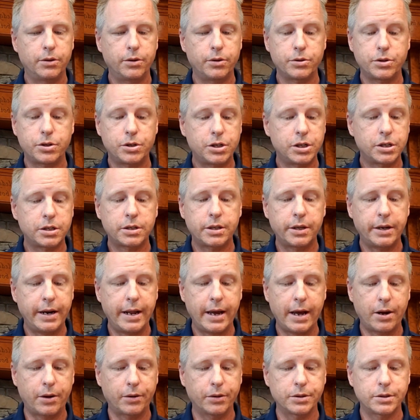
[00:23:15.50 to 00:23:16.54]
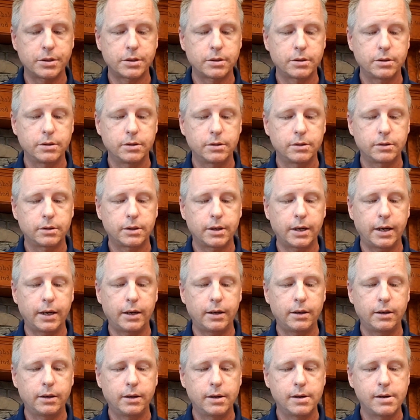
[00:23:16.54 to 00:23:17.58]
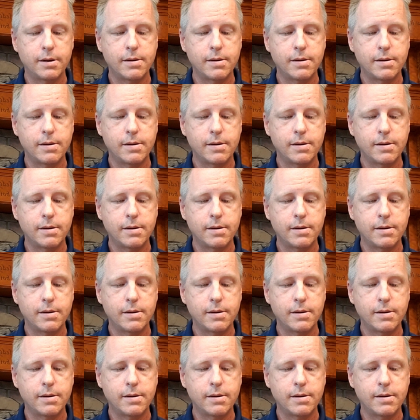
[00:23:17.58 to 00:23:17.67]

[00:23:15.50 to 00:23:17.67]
Those are just the nouns. Okay,